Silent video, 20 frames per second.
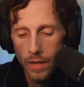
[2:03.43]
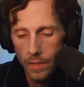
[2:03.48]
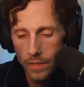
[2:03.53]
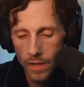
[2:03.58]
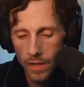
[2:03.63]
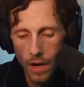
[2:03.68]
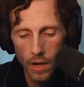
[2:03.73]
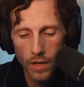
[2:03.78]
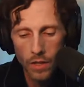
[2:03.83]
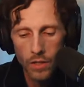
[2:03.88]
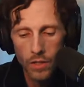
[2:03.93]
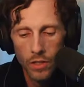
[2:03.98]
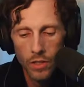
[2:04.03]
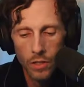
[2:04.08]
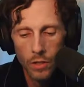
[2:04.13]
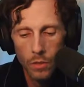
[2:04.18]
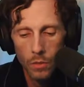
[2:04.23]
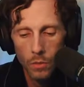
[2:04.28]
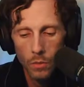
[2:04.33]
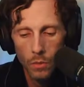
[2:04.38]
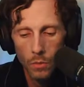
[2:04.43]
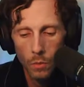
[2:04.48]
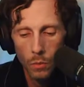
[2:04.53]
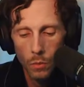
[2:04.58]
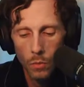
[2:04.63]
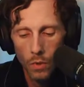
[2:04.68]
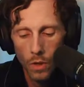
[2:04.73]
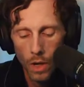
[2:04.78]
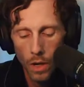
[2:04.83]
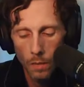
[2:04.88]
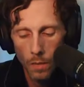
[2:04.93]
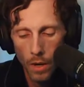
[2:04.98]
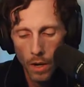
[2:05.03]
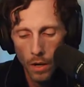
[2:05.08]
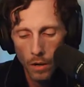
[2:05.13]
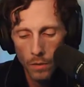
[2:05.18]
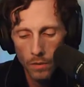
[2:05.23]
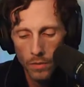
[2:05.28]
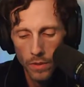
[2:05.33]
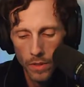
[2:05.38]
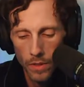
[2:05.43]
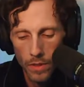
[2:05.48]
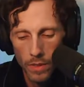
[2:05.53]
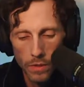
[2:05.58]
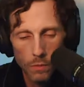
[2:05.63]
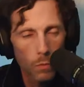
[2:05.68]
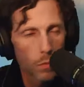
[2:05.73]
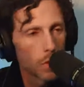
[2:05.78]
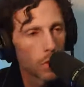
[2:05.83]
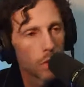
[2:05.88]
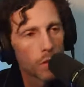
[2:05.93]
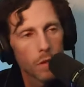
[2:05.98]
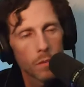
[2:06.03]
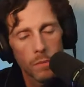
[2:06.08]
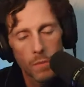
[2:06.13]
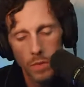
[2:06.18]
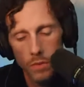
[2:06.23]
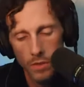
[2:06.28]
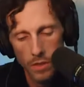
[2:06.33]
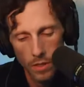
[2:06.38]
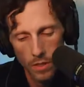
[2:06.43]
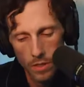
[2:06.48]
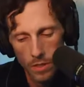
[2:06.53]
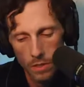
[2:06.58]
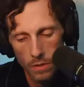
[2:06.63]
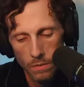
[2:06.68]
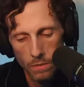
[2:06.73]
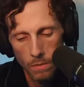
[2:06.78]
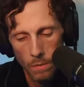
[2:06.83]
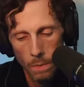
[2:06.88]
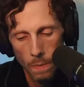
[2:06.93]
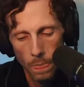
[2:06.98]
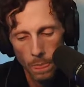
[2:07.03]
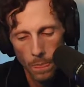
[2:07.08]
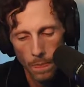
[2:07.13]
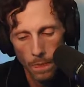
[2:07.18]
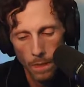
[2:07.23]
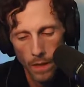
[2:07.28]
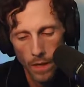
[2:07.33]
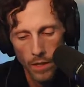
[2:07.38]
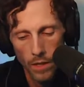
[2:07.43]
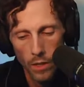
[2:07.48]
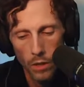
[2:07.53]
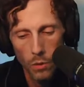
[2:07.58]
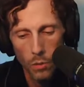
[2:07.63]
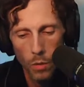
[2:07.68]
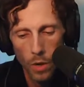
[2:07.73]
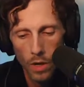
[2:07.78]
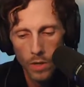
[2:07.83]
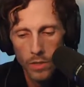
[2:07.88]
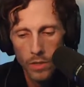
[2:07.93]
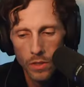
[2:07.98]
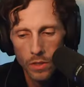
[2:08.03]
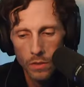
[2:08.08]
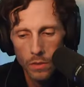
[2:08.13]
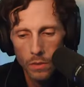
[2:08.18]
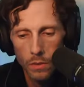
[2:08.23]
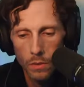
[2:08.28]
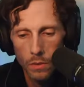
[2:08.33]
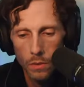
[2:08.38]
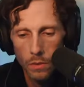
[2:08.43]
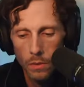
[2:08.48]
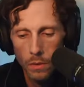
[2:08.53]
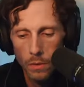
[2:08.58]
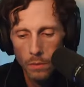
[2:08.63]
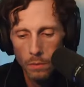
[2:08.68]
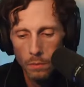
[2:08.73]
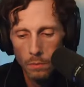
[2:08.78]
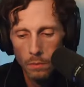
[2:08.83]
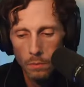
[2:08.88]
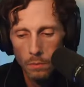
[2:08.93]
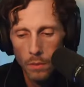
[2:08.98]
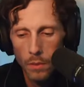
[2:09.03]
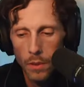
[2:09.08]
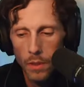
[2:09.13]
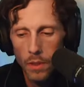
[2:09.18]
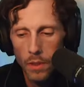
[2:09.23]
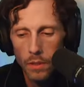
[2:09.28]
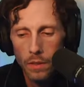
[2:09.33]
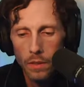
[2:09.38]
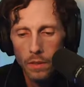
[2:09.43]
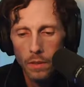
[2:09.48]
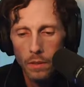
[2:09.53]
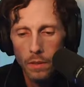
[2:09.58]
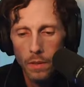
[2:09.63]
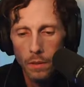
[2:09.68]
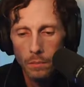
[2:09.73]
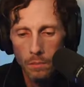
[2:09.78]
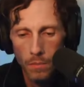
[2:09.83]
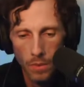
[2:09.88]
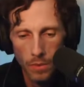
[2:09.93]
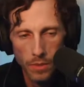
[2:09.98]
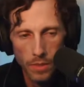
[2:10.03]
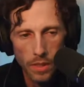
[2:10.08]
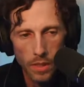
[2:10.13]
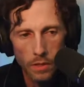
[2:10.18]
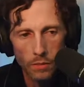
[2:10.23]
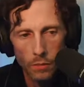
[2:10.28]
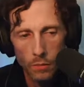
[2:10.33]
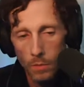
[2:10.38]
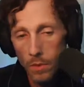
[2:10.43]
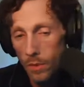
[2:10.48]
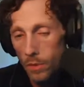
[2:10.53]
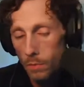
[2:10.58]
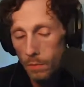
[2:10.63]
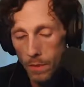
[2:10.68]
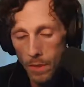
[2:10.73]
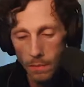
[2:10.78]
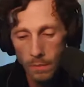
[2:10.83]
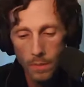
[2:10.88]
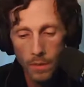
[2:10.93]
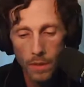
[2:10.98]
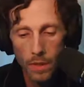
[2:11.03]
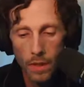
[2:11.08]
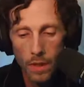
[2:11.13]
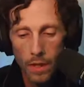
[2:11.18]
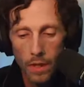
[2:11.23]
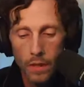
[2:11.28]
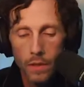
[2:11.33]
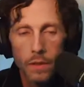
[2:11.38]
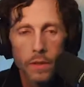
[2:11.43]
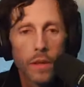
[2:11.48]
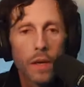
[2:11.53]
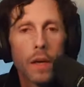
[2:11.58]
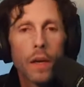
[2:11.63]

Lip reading: talking to you about this. When you're a musician and you want to put music from other people on,